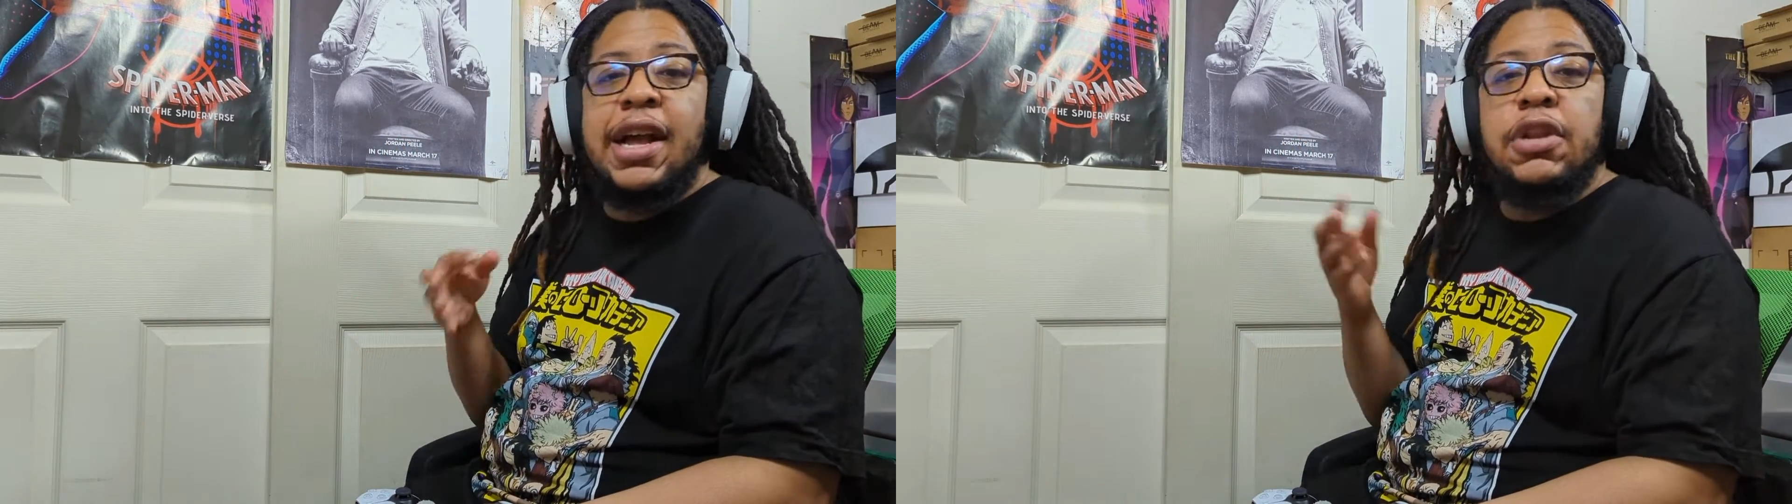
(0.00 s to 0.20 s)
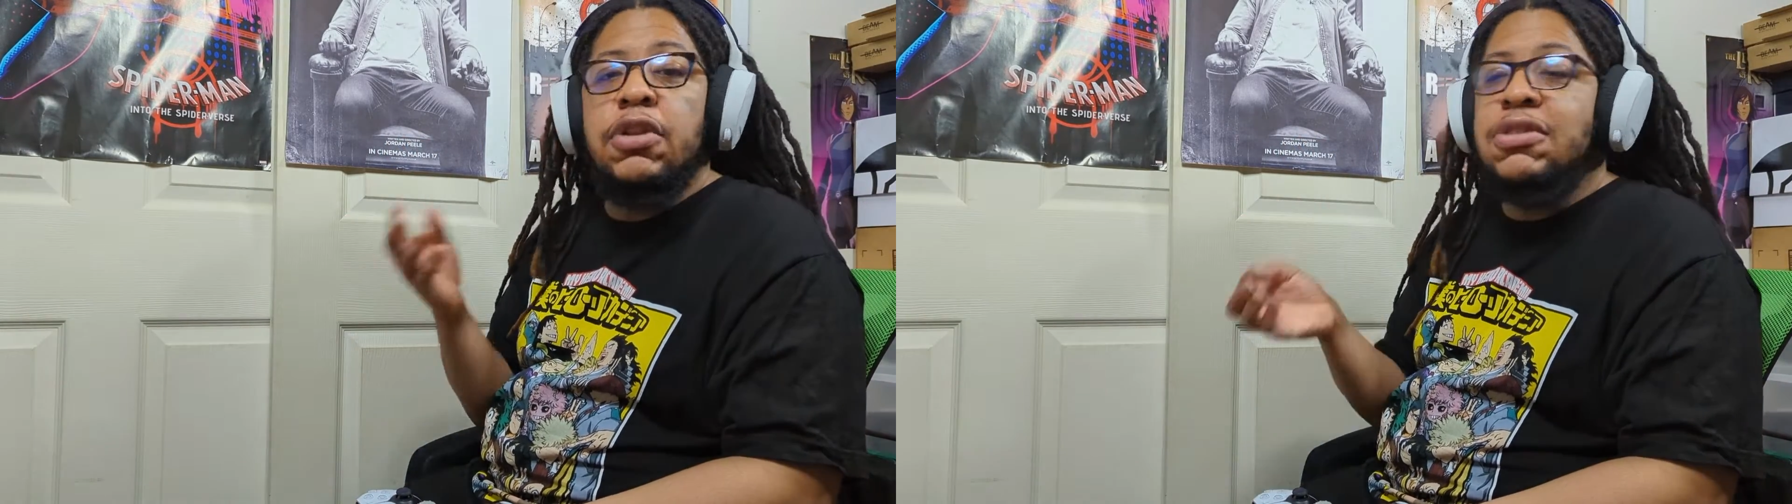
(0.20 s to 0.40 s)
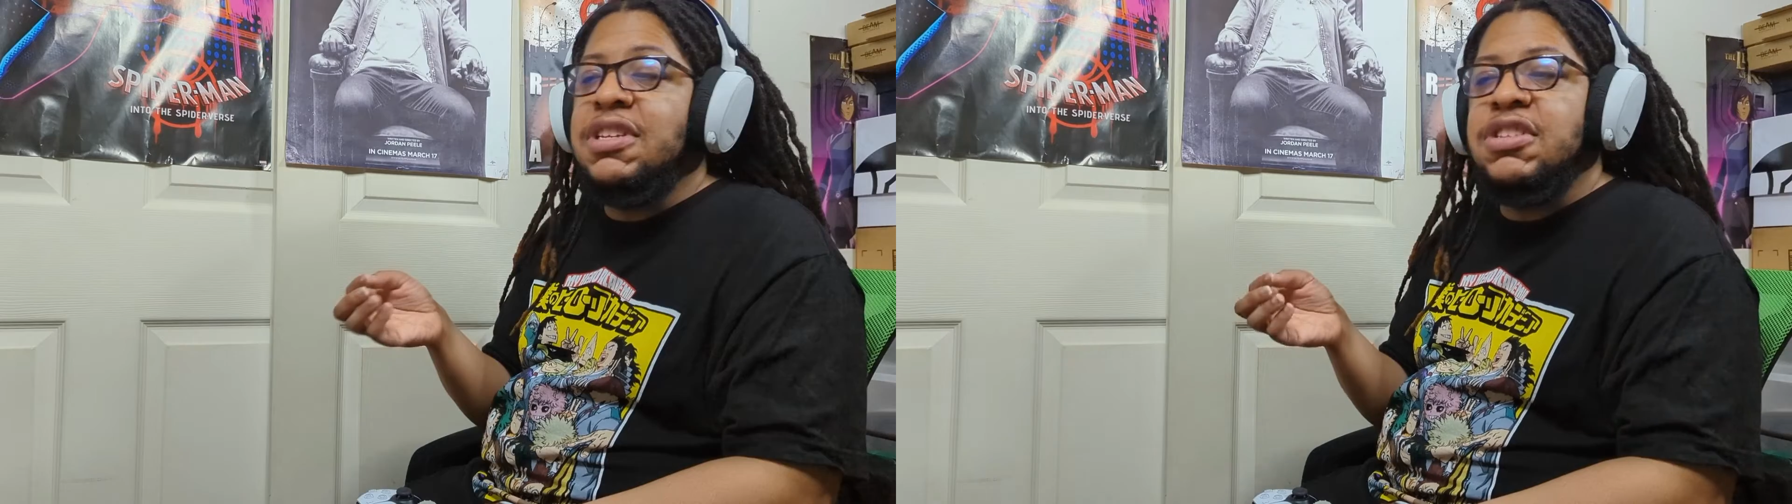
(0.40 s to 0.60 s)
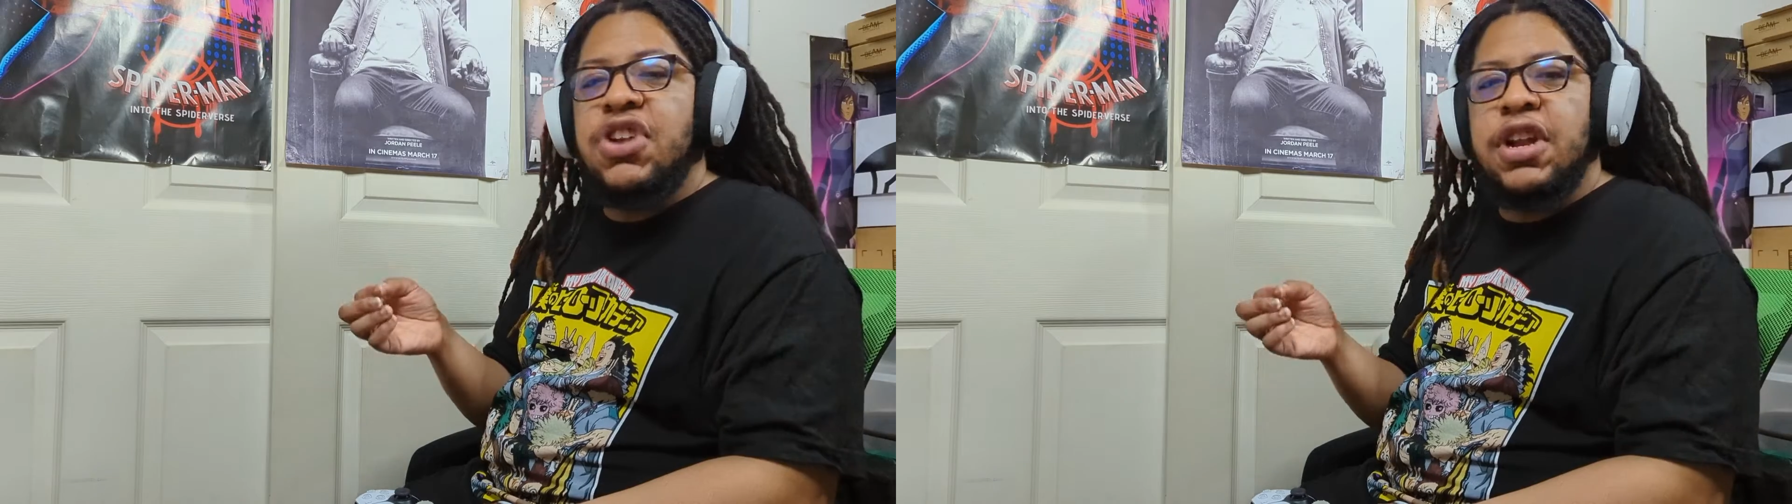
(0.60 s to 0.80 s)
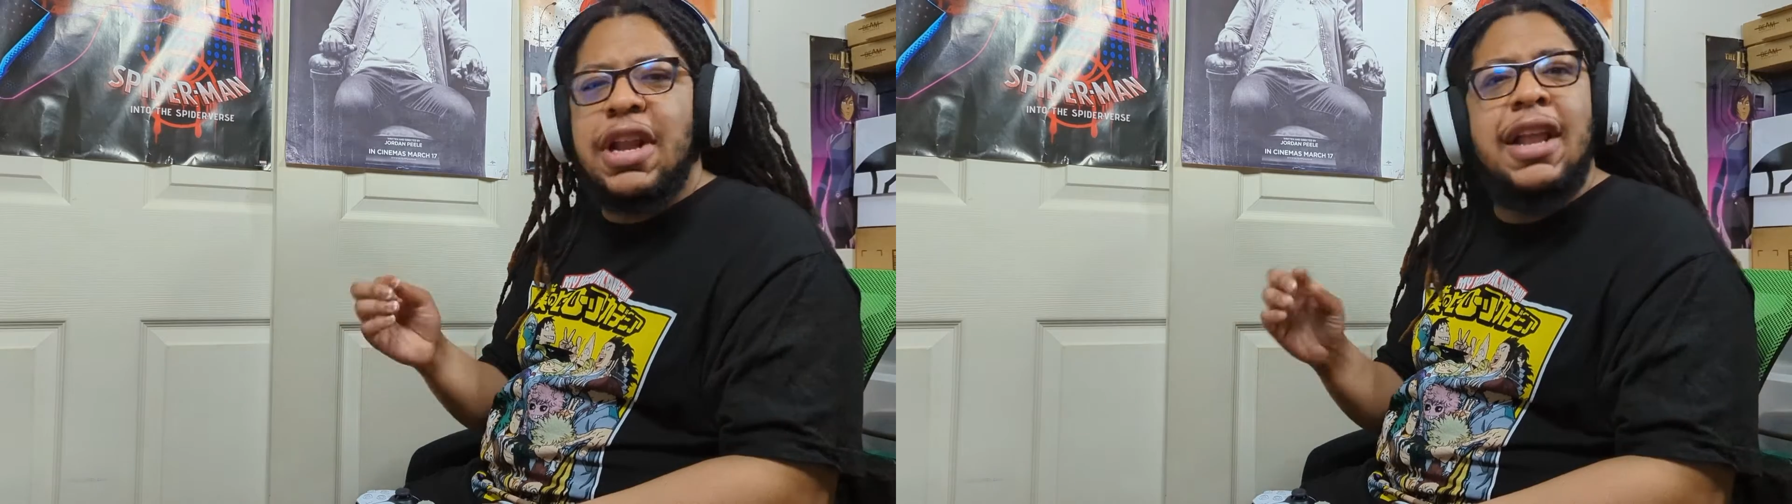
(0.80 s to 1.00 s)
like a little teaser
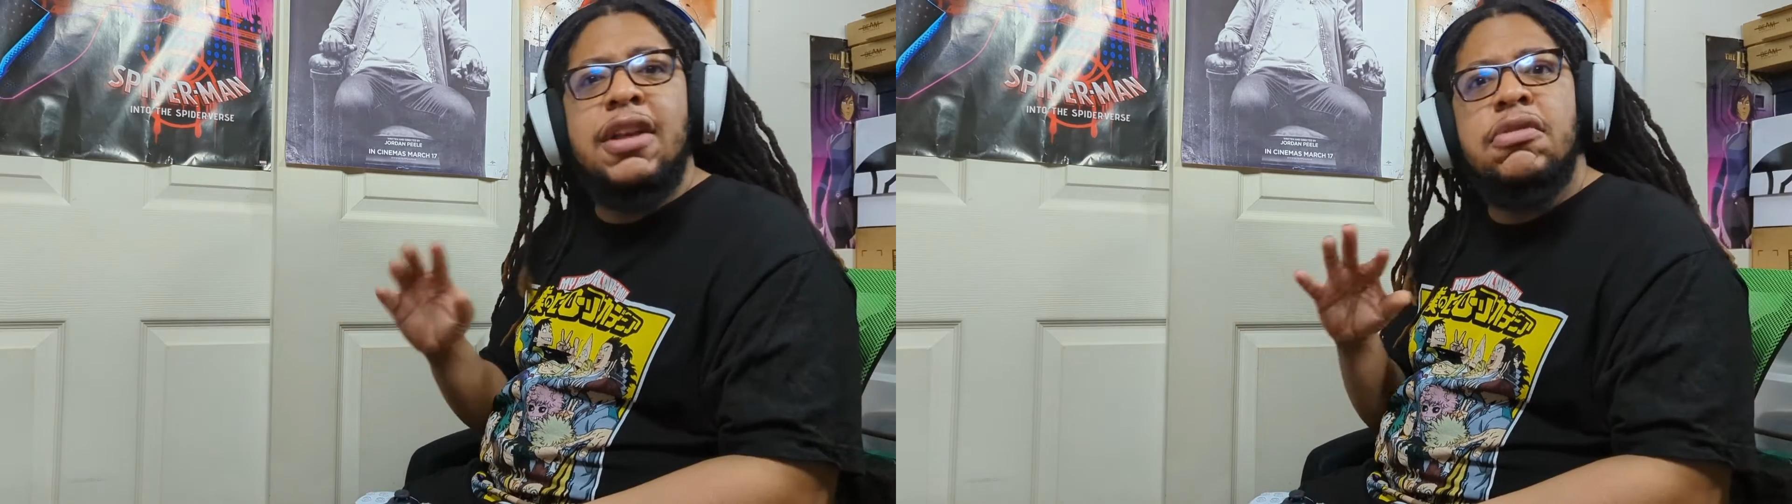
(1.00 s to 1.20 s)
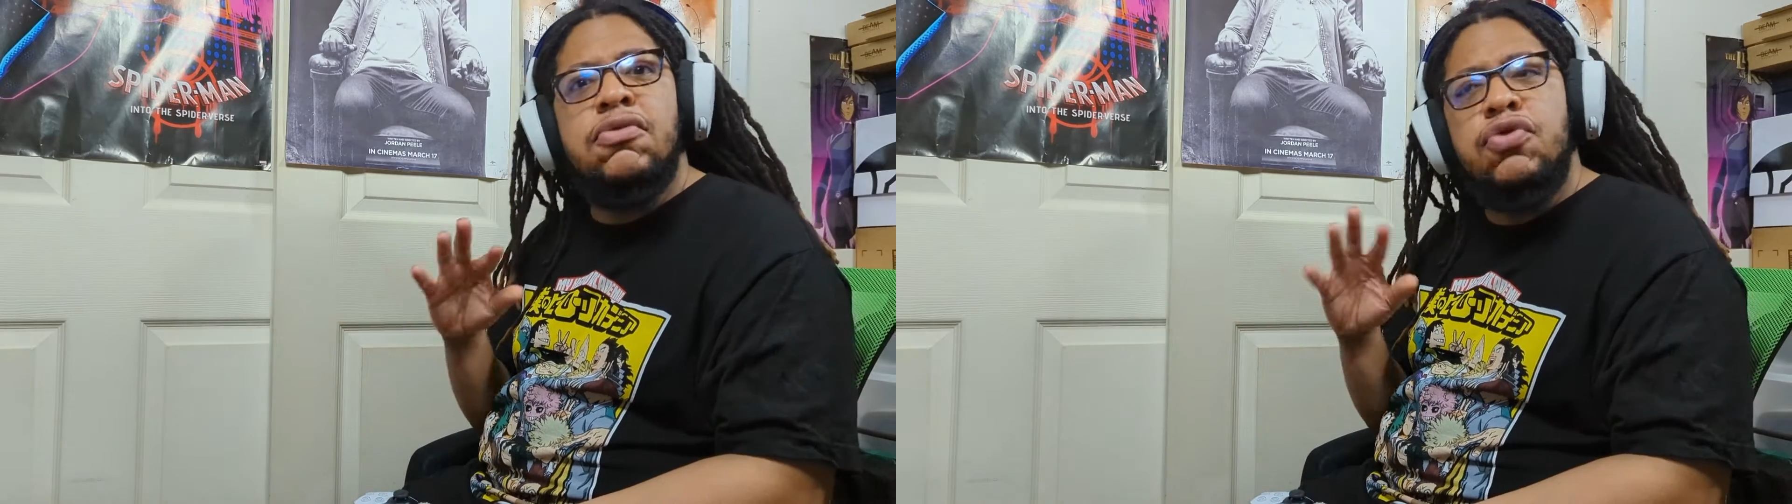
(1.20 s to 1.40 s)
trailer that looked